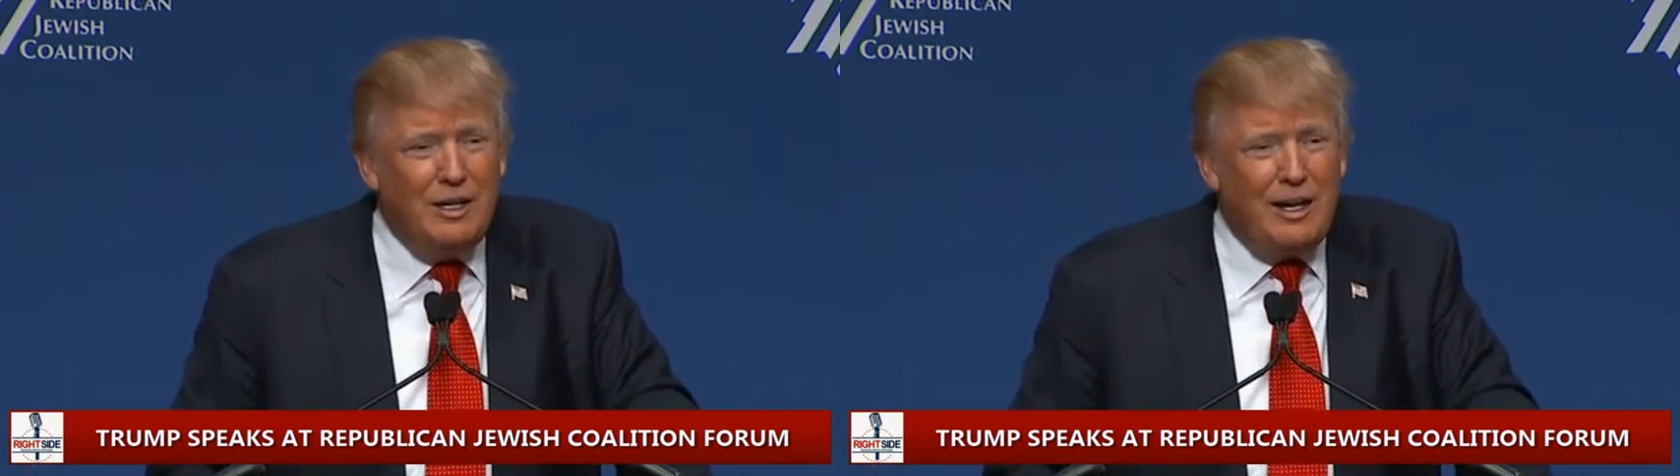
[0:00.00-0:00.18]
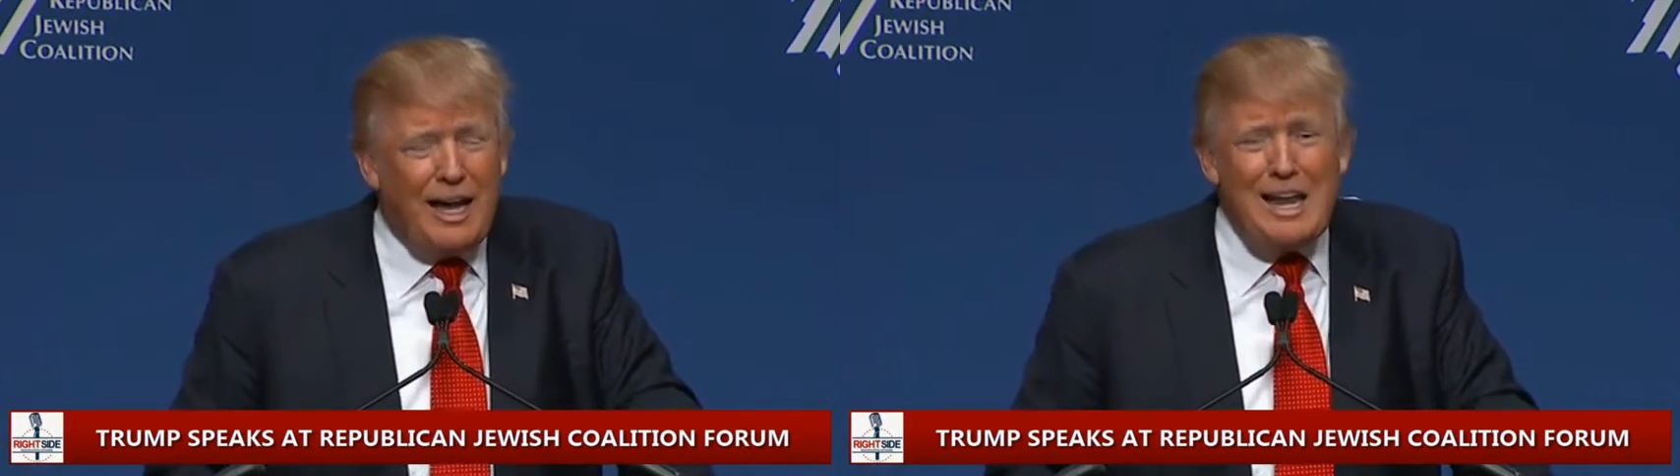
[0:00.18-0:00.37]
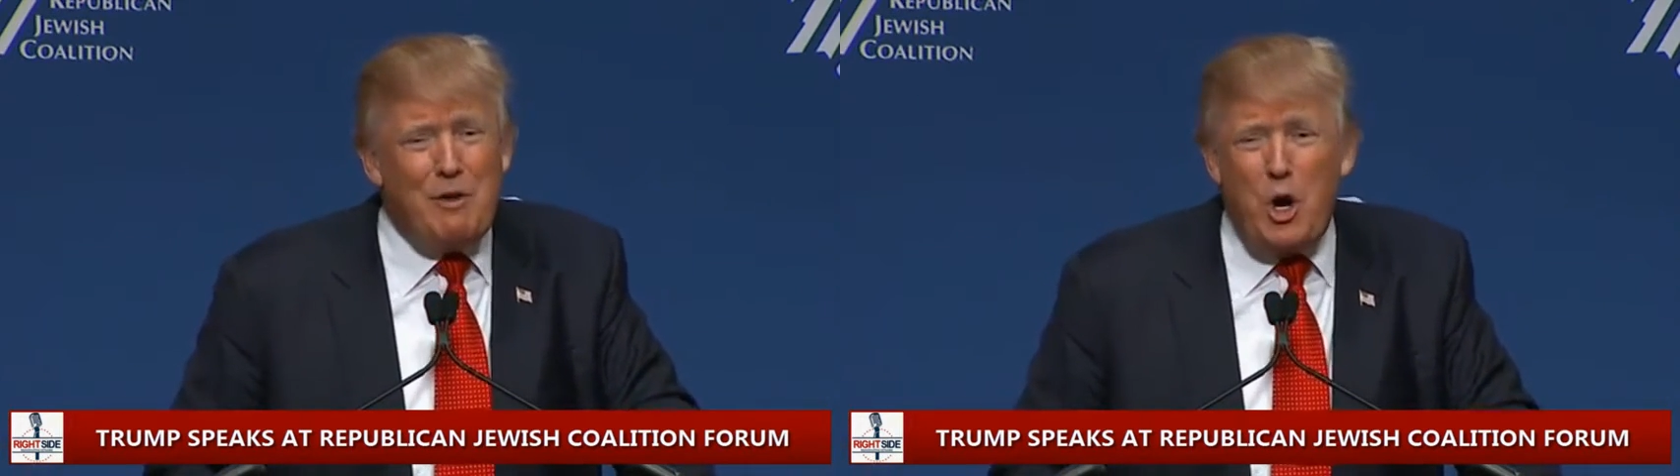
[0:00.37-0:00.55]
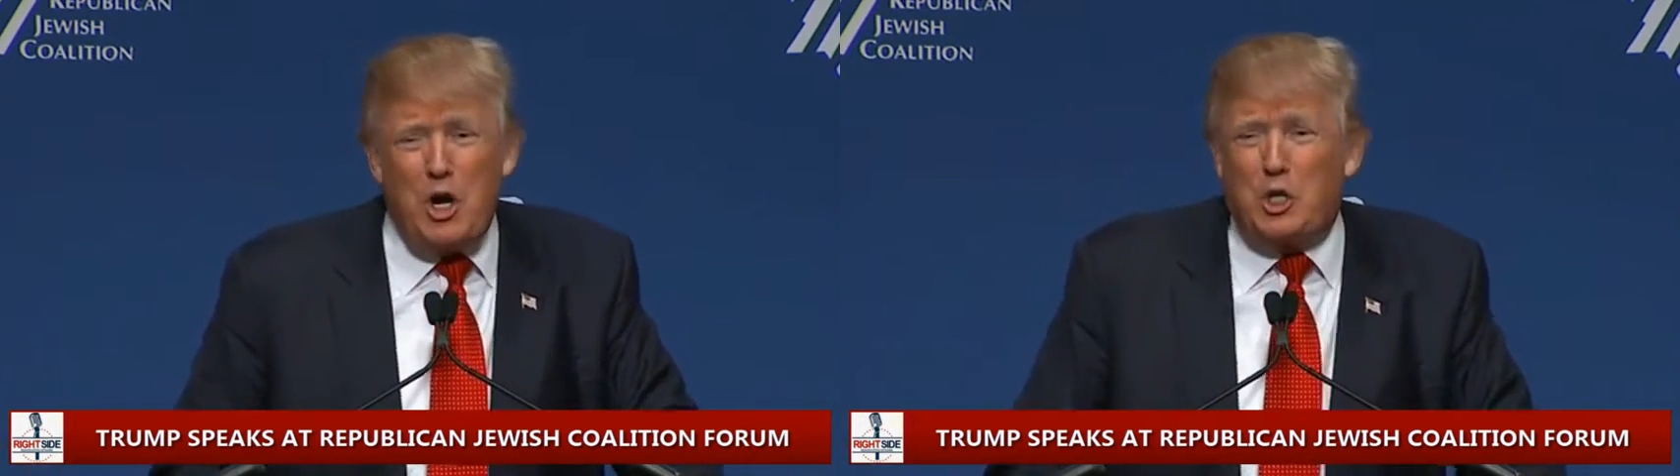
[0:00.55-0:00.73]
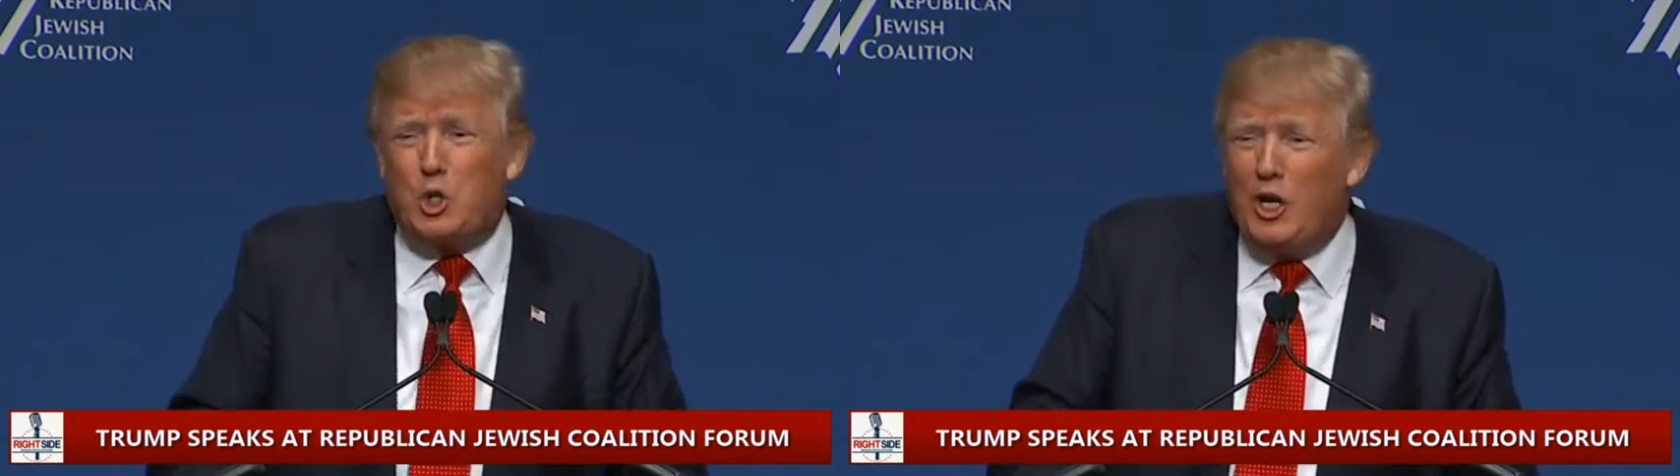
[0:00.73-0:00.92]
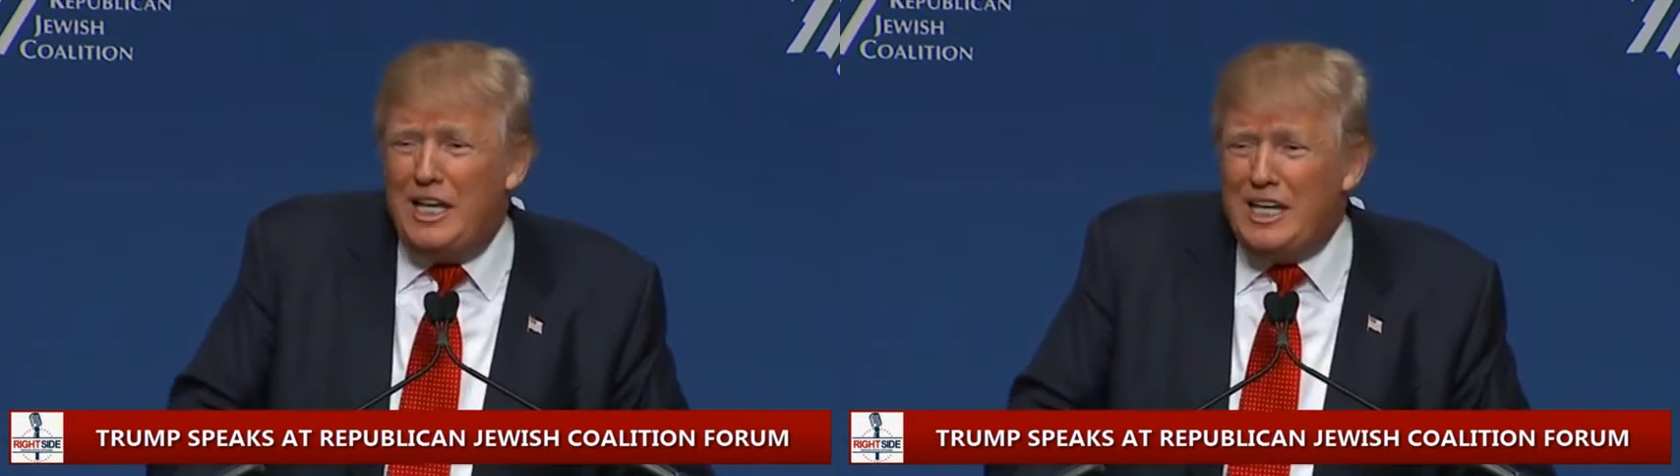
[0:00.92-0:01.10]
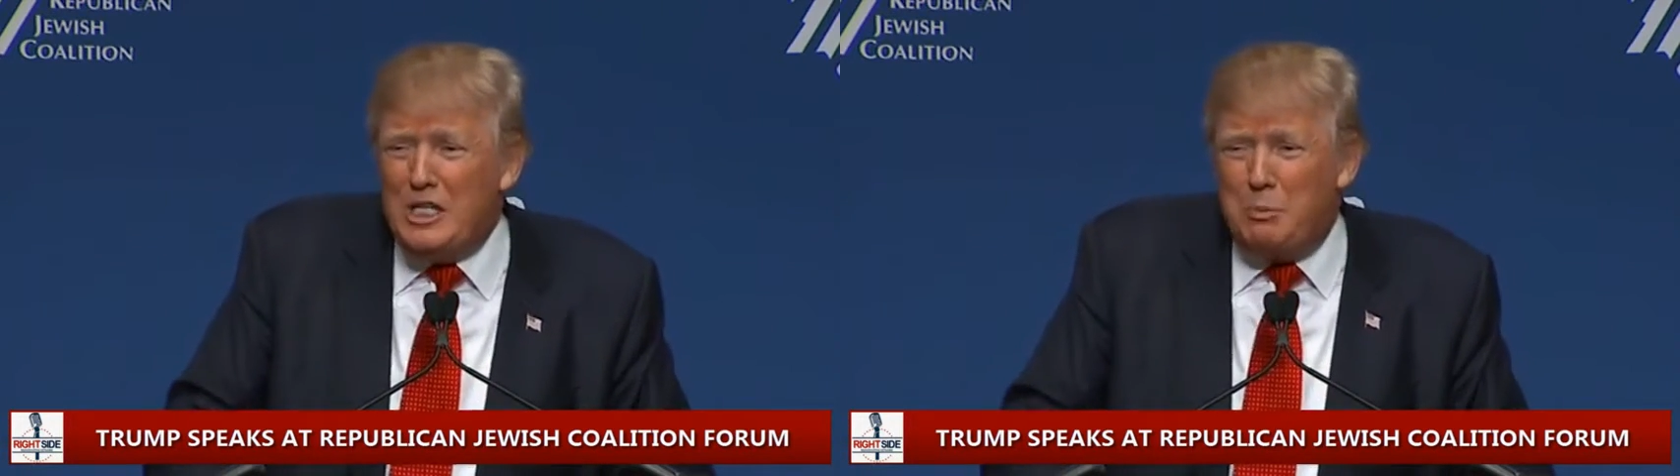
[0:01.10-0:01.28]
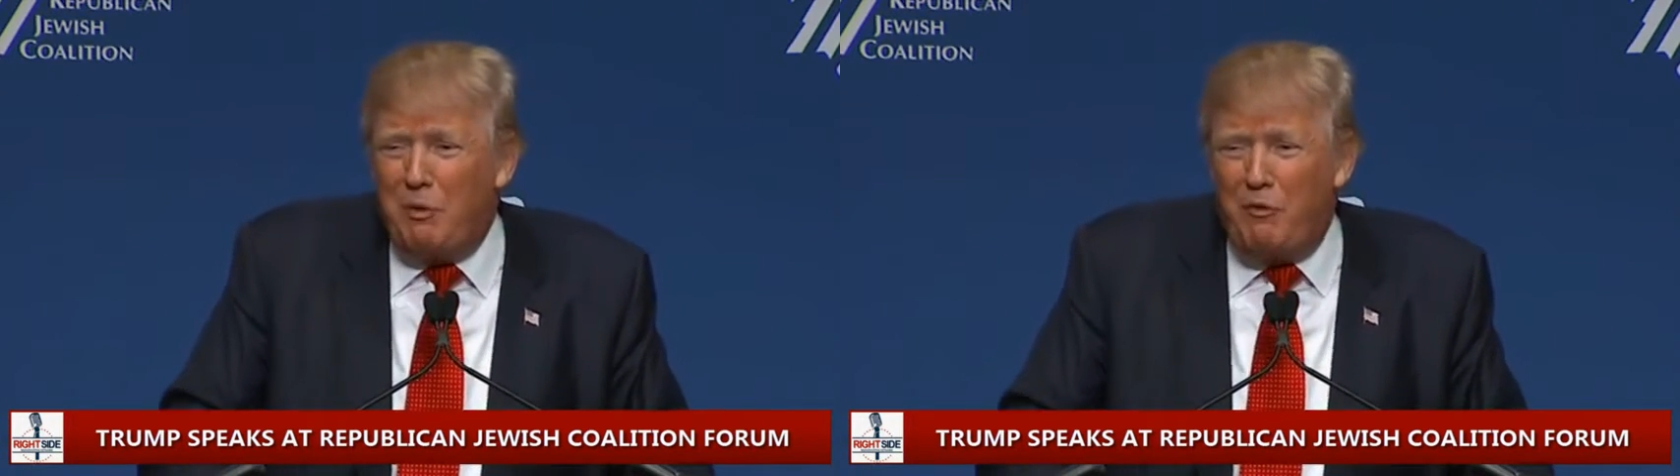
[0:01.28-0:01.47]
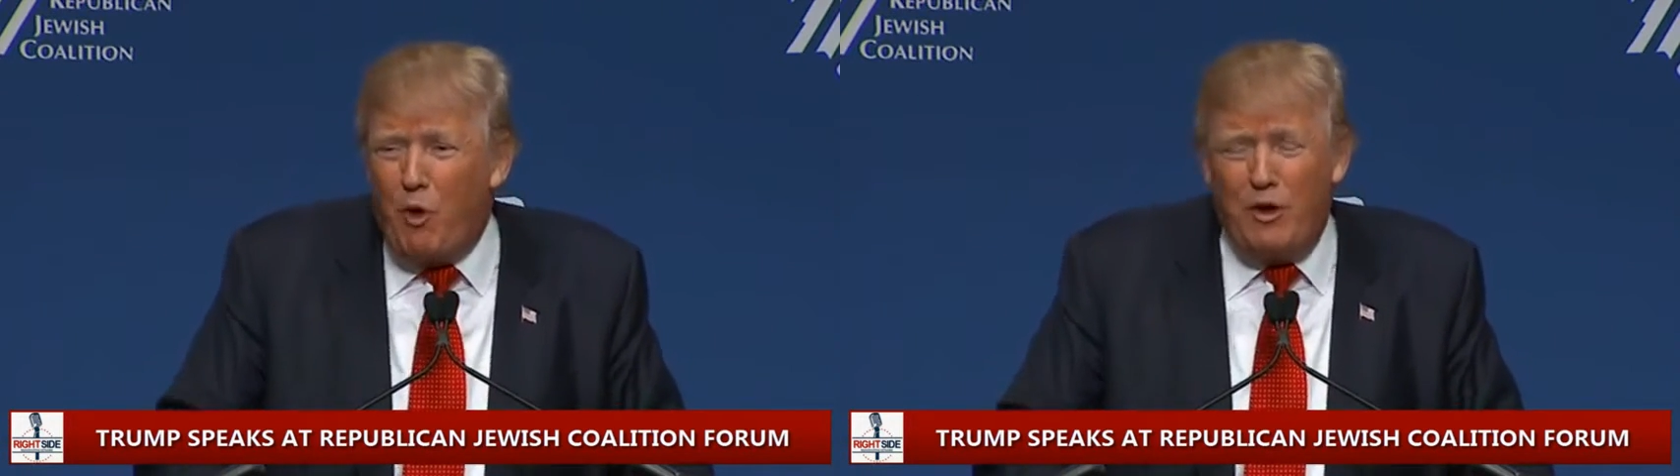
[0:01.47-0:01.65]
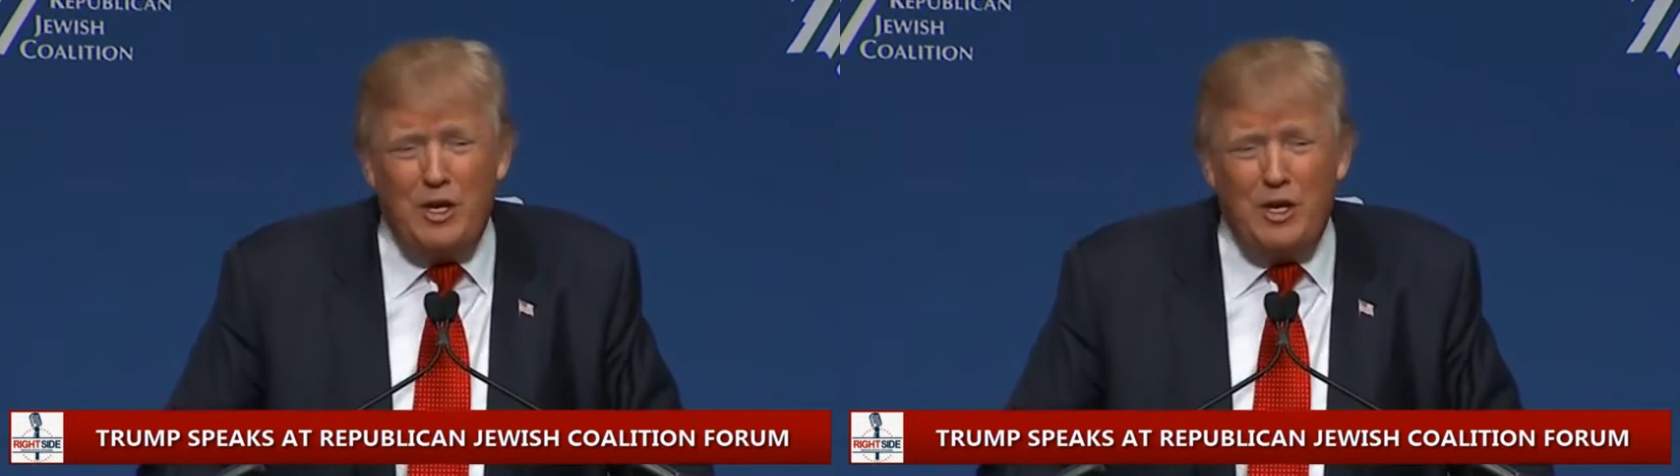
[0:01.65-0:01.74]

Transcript: I never heard of trillions before.